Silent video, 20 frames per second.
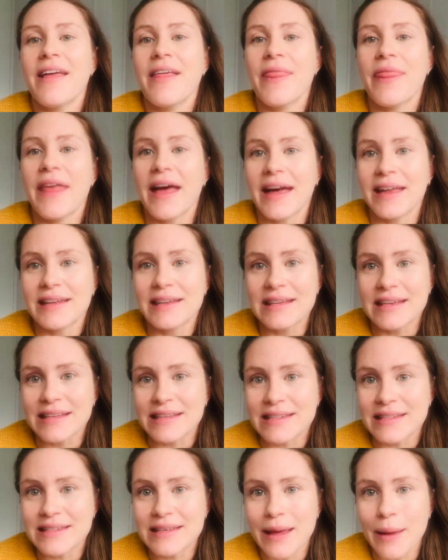that
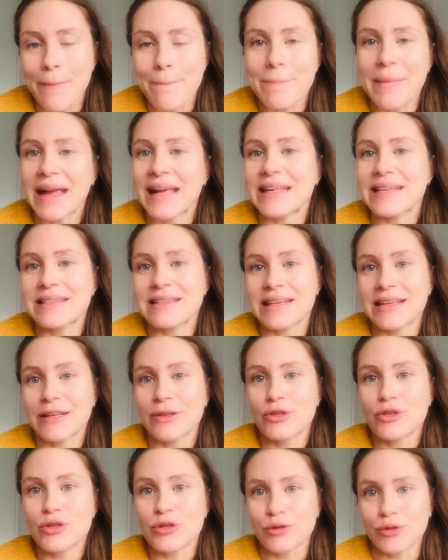is
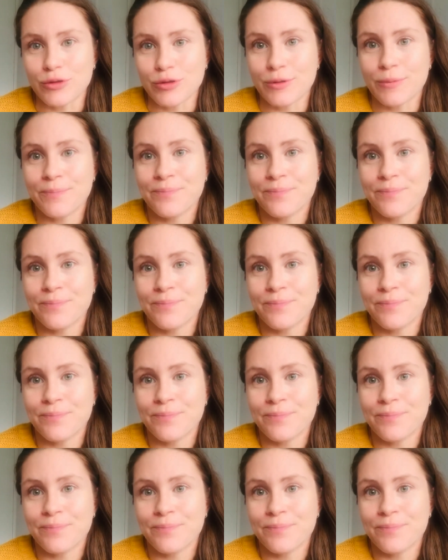amazing too.